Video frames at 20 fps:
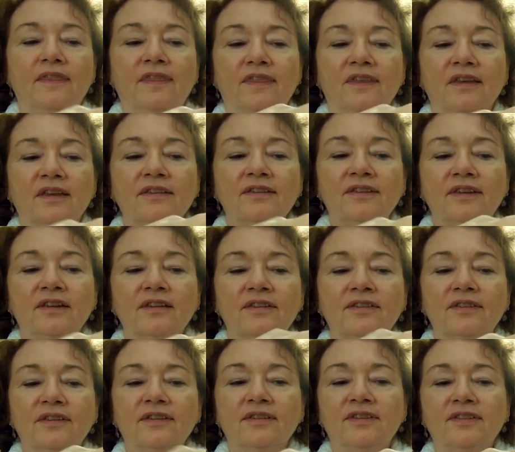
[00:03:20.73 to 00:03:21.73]
This
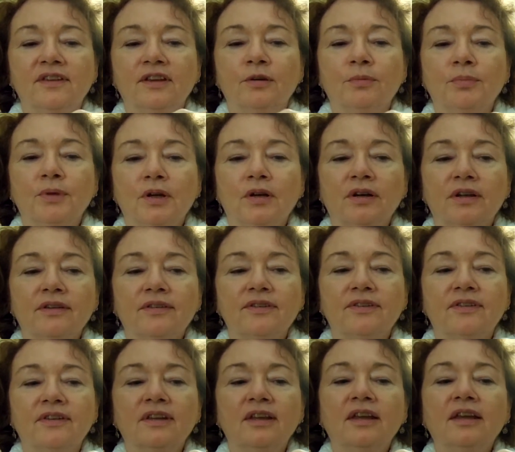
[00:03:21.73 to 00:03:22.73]
is the
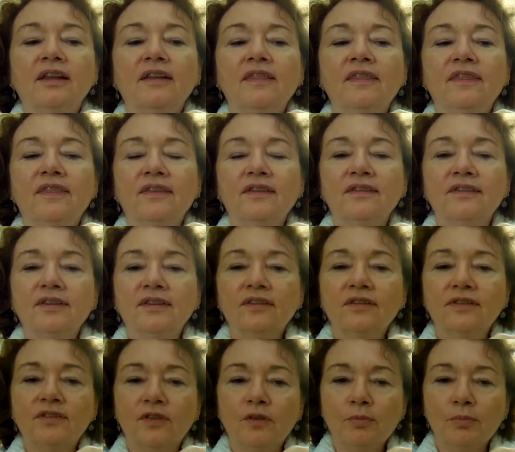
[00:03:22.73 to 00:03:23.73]
stimulus. This
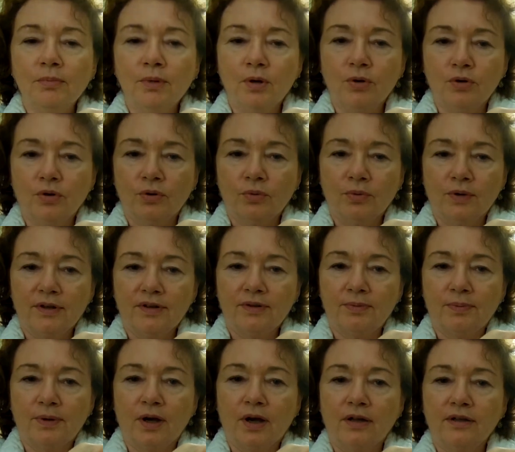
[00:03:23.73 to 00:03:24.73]
is the motor
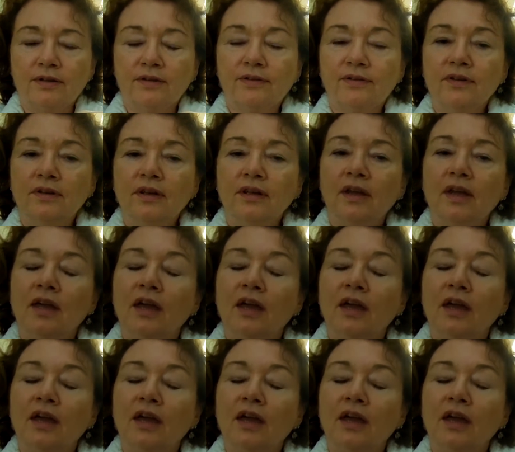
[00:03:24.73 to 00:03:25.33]
response.